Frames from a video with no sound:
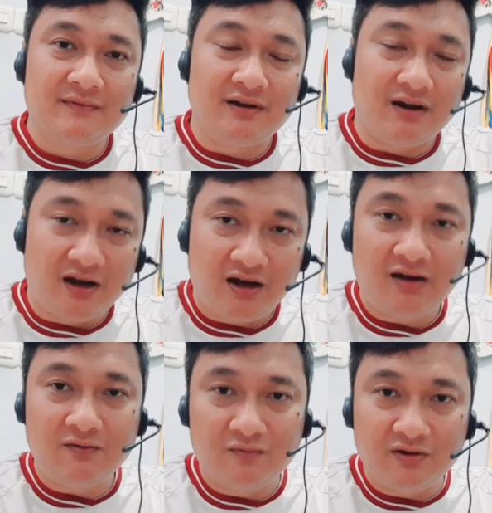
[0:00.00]
a
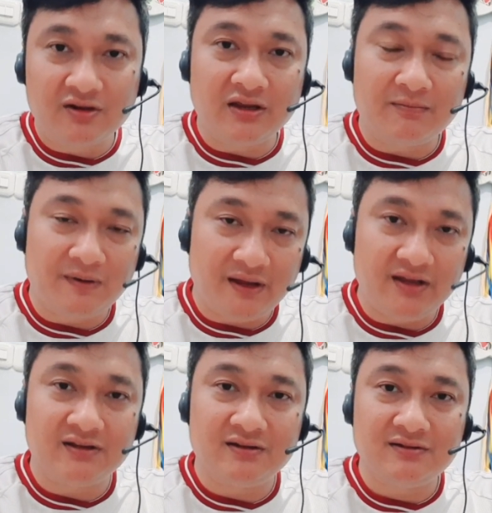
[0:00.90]
hard-working
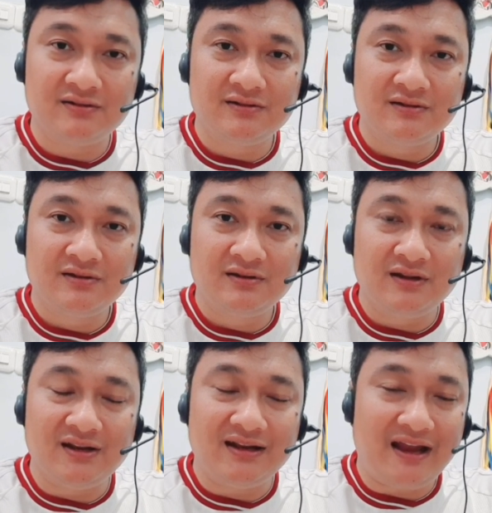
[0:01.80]
player
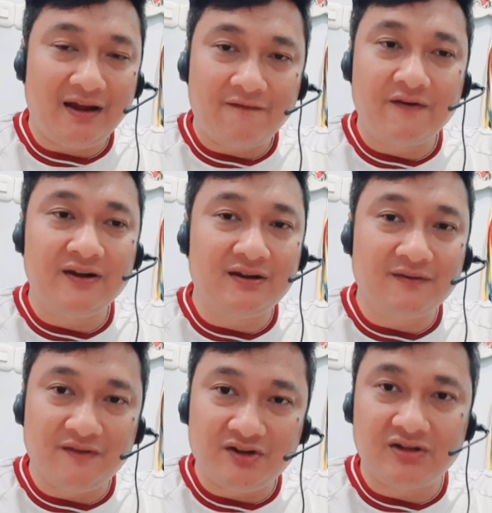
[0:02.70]
in every
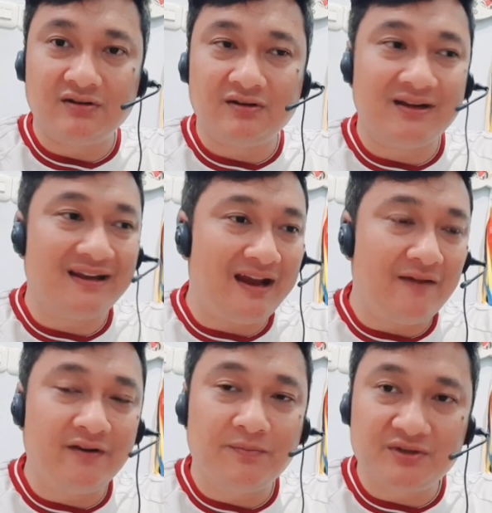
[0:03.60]
division, in
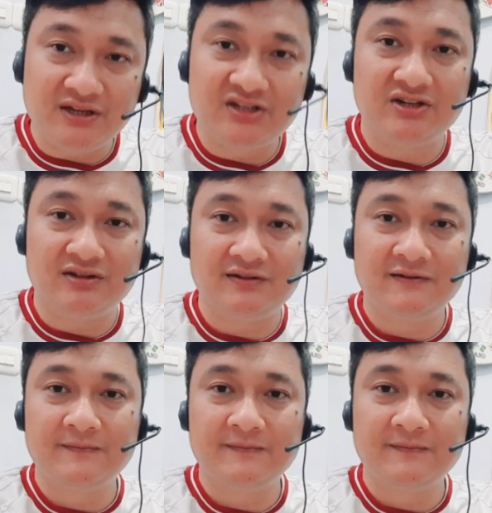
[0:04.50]
every position.